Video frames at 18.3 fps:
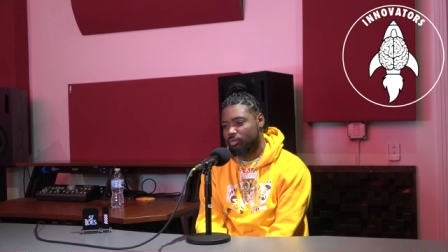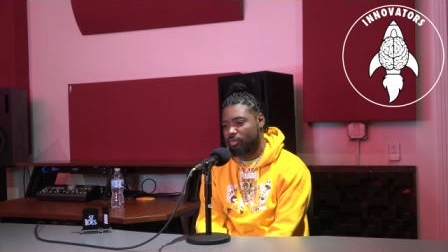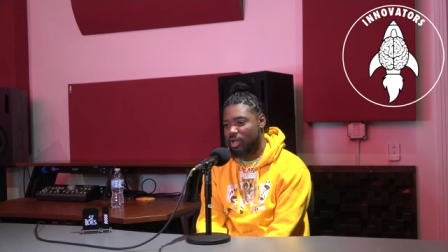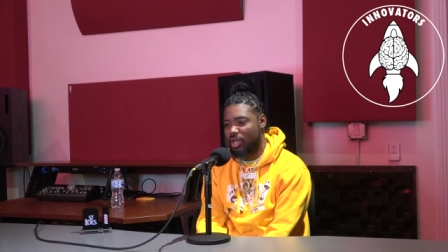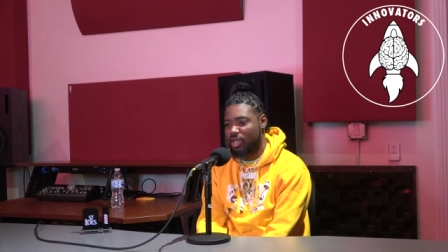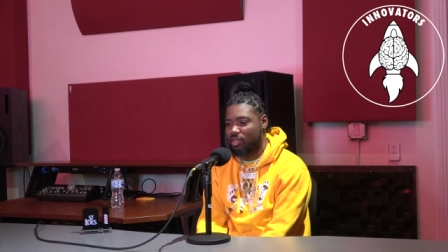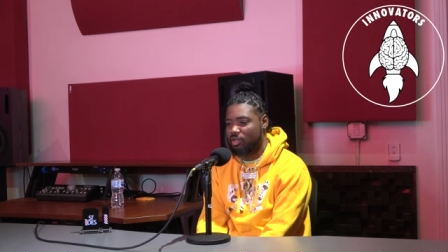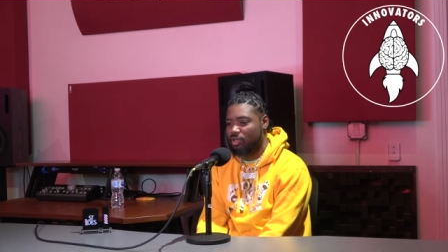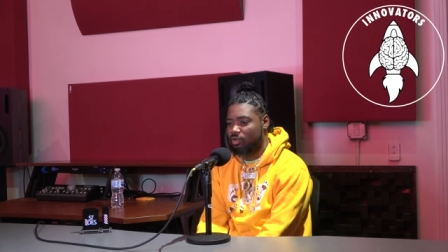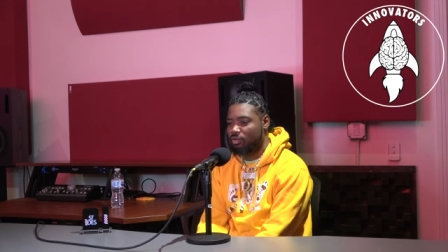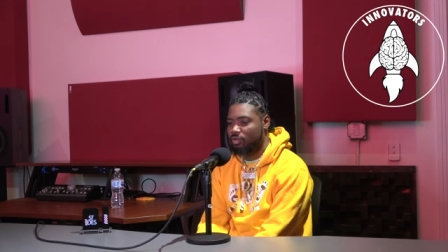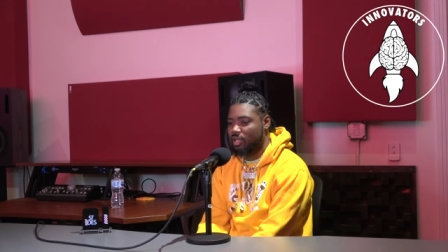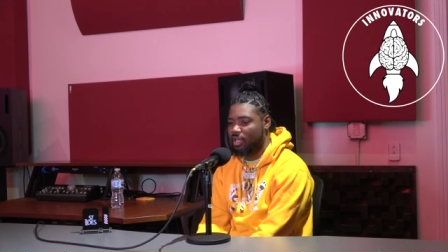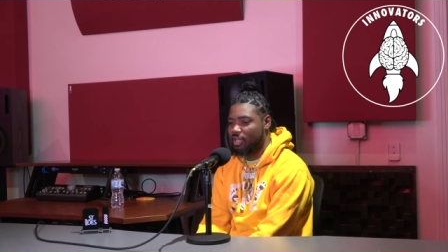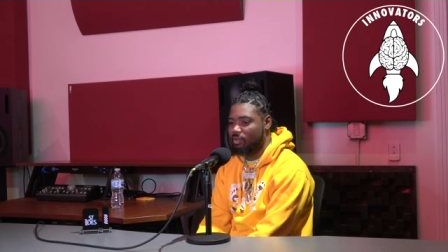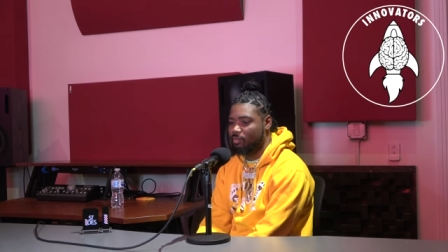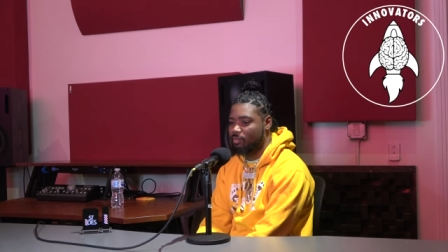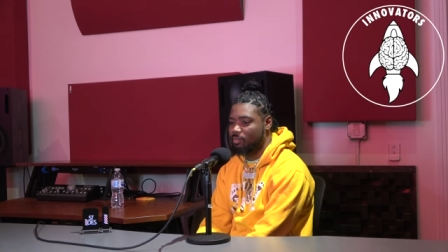probably don't
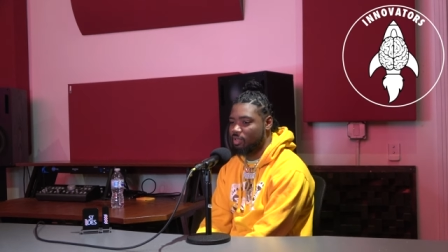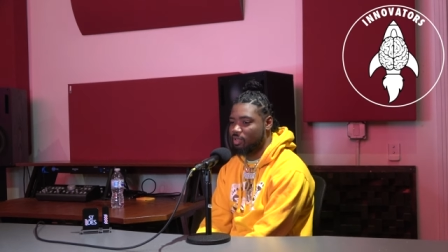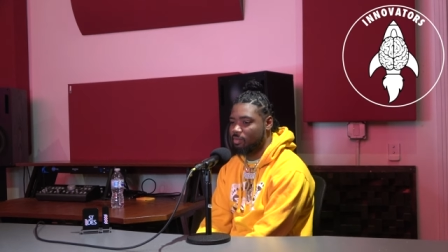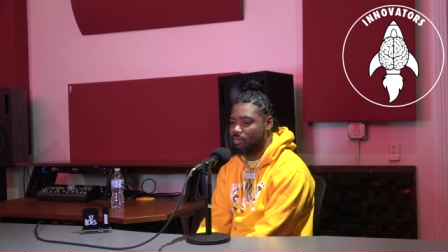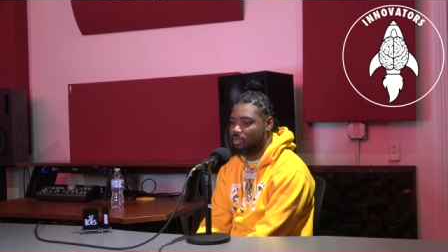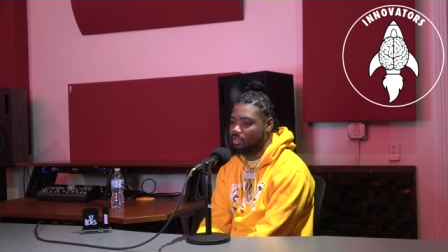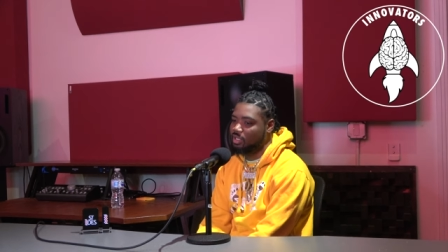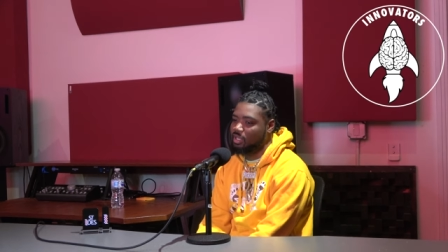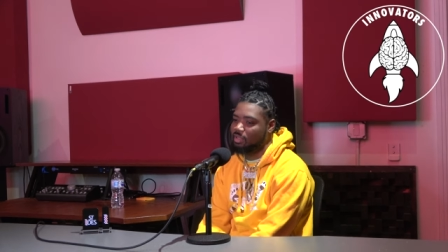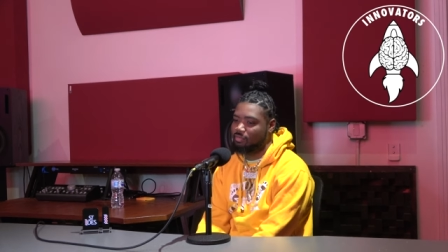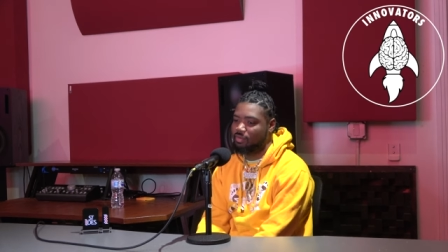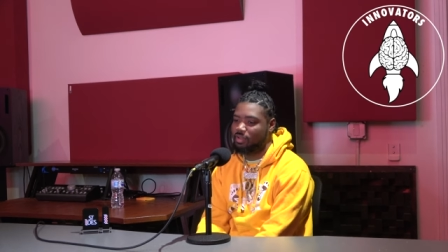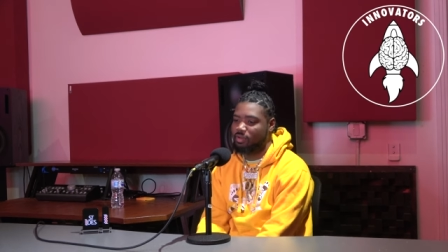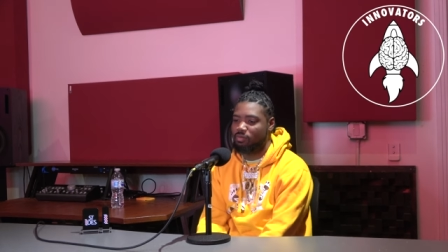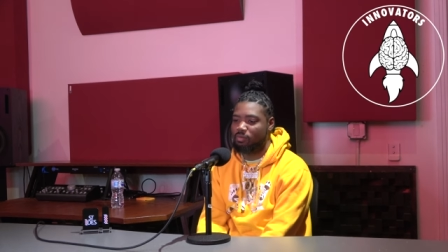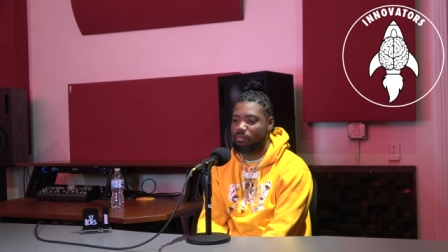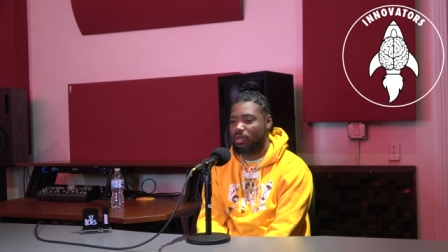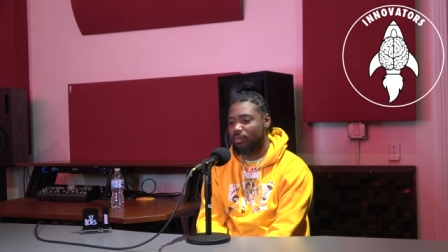like me, but they
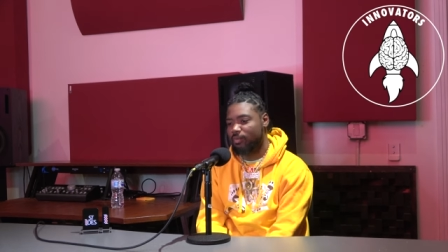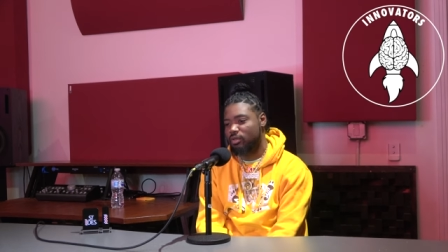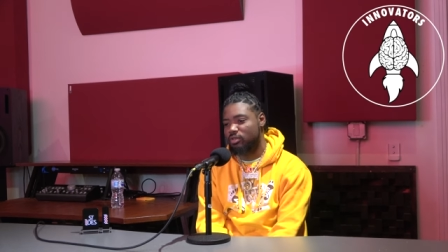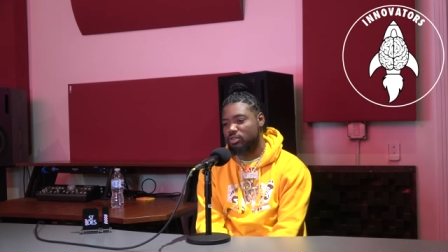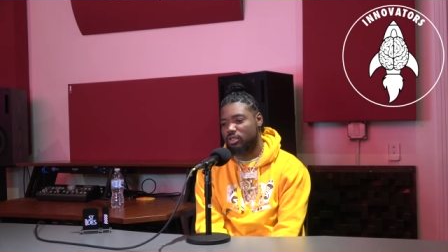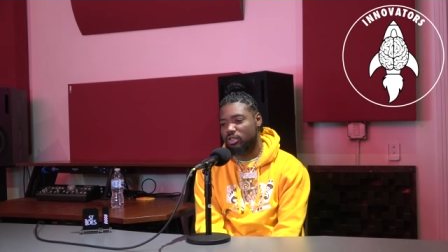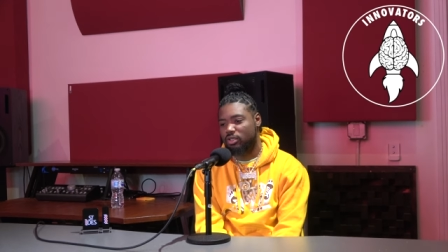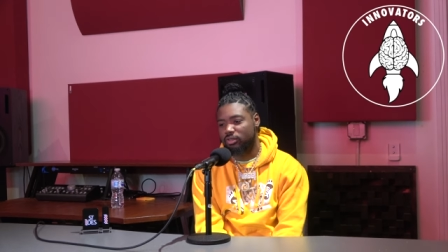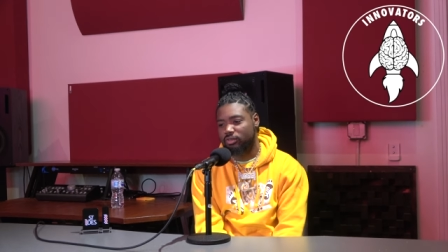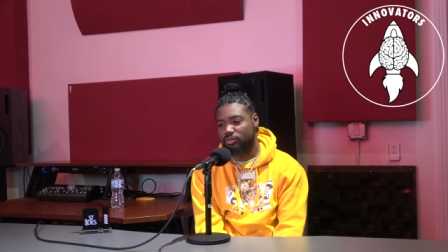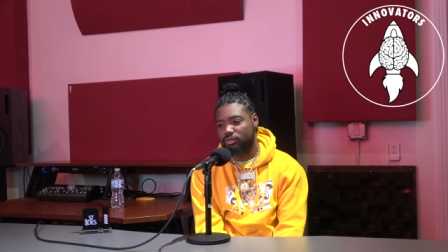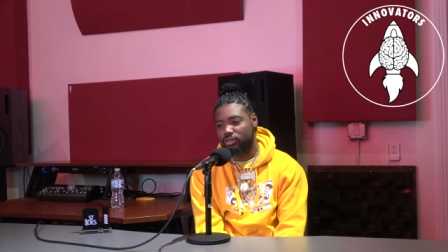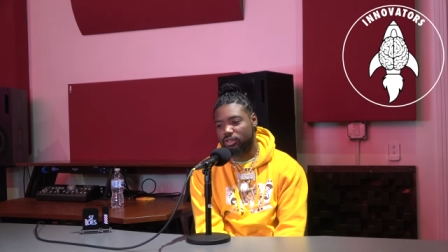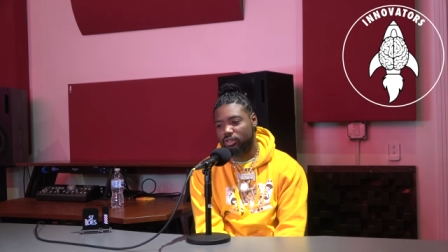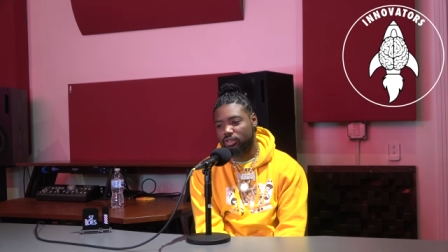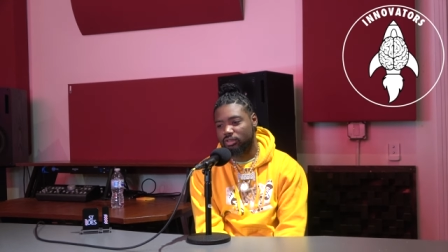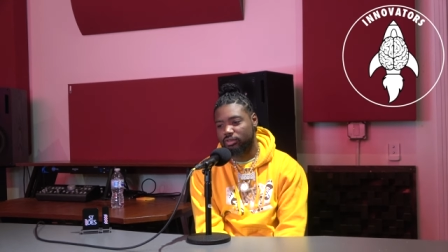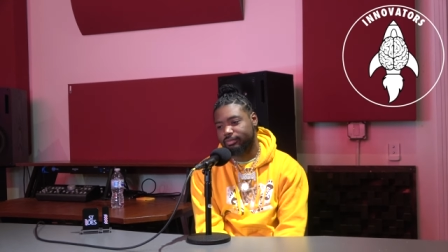fuck with my music.
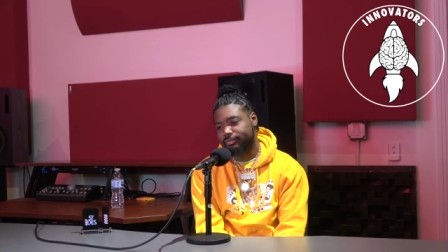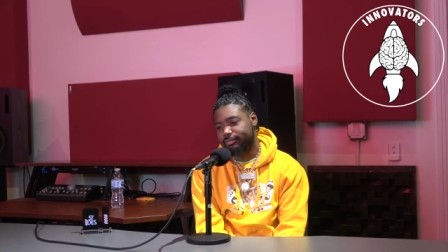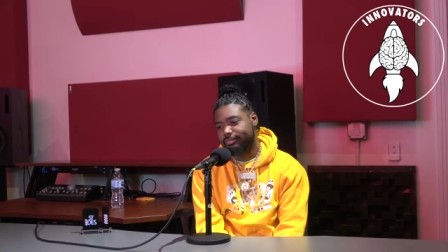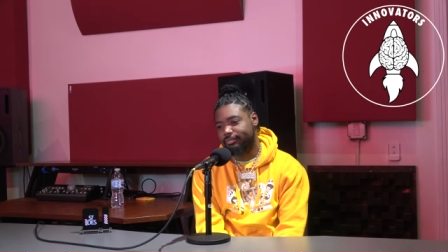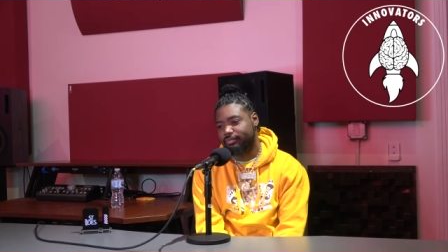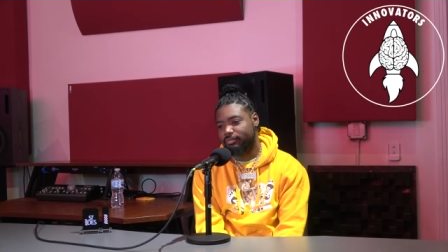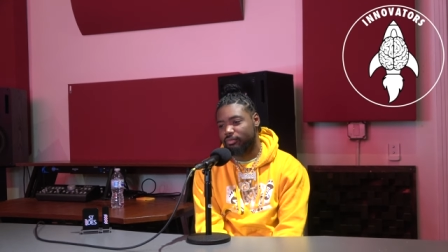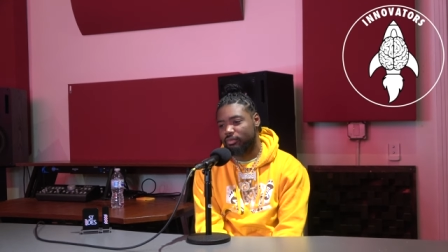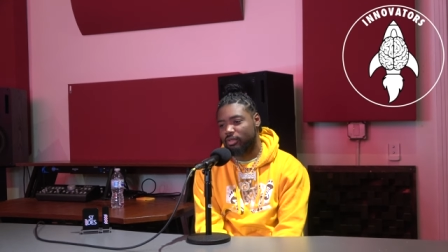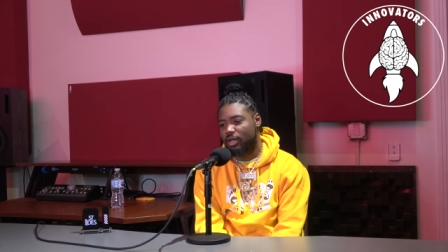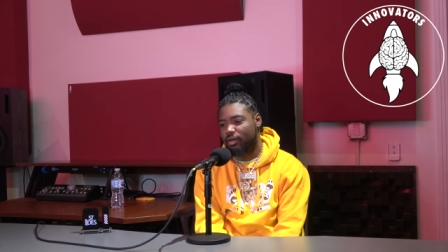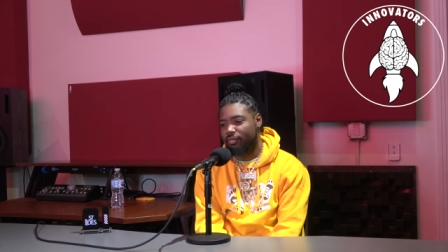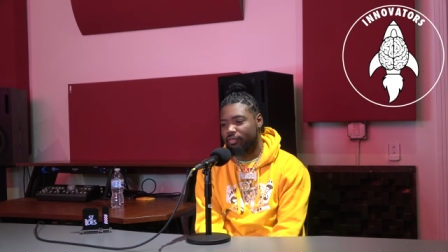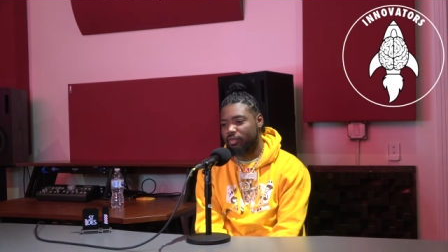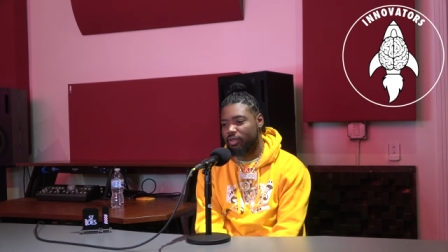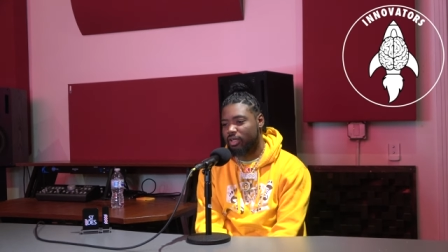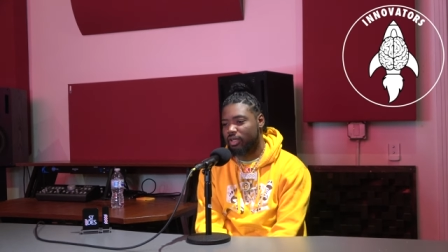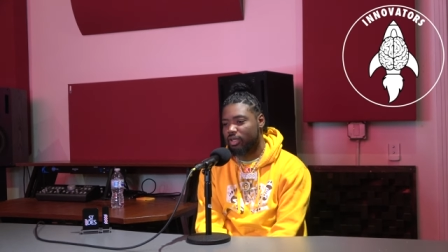Yeah. So is
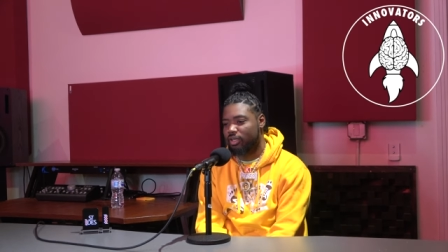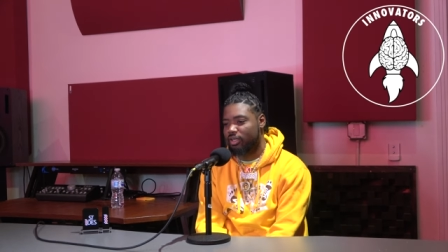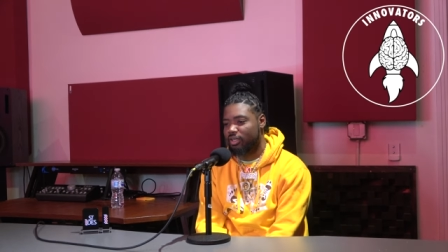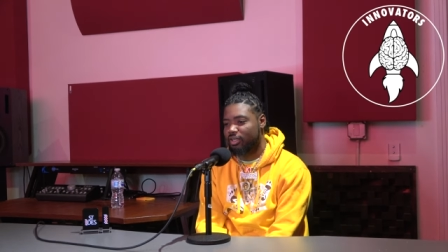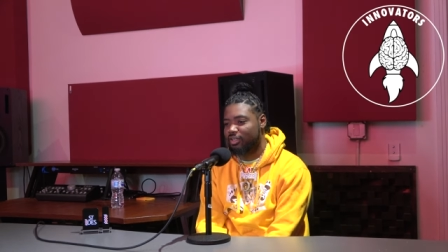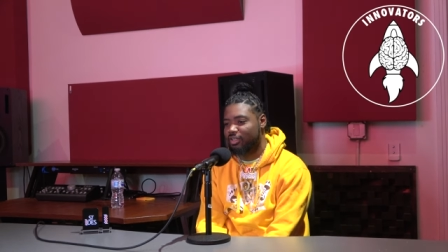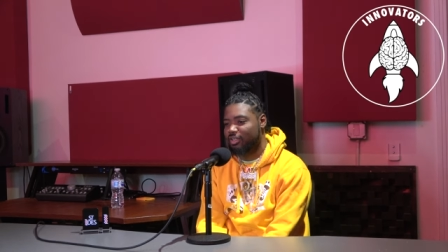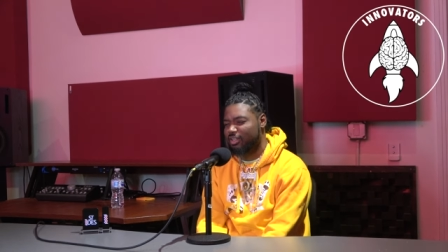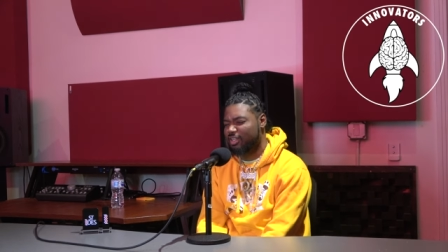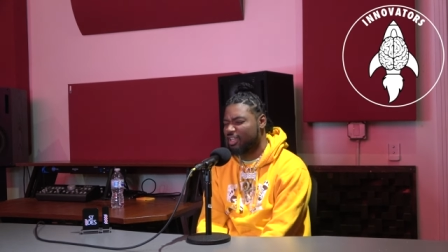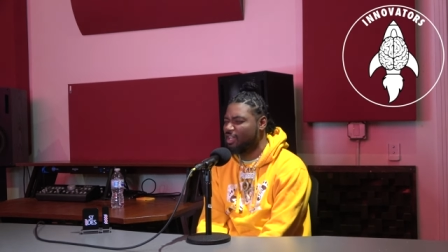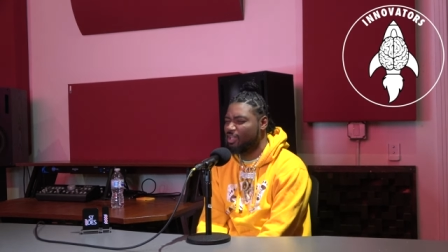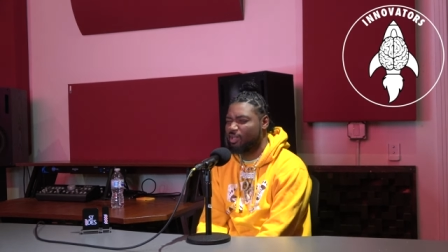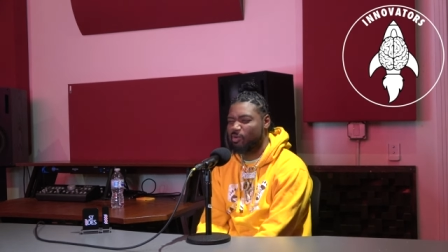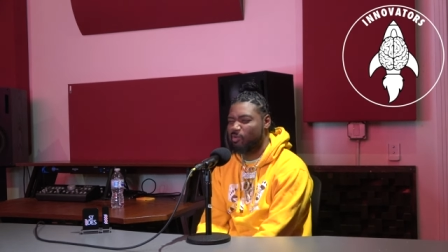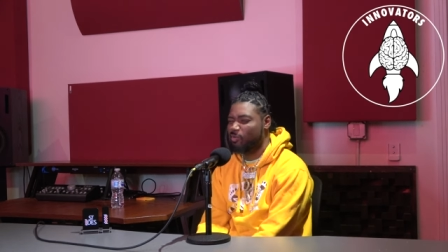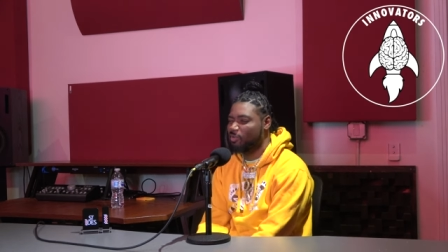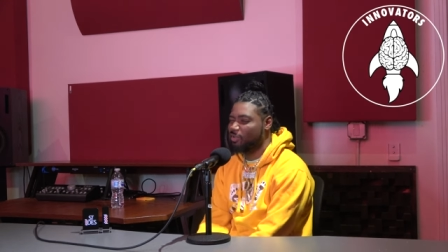that weird? Like
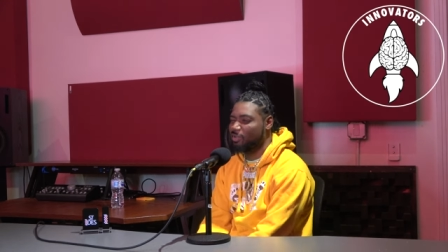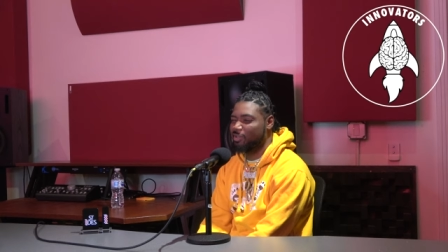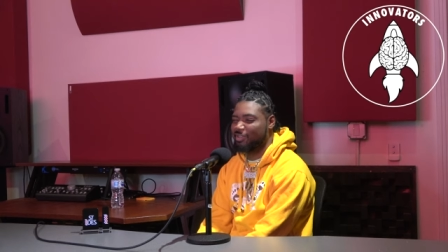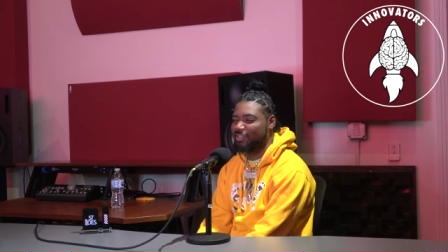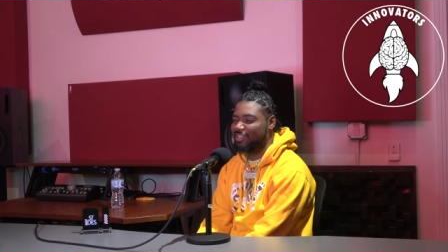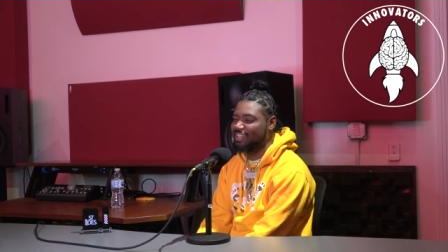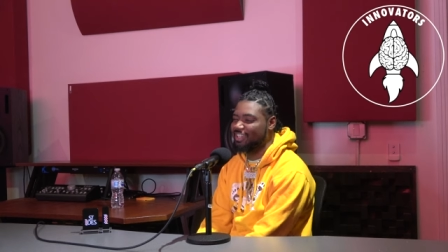hella weird.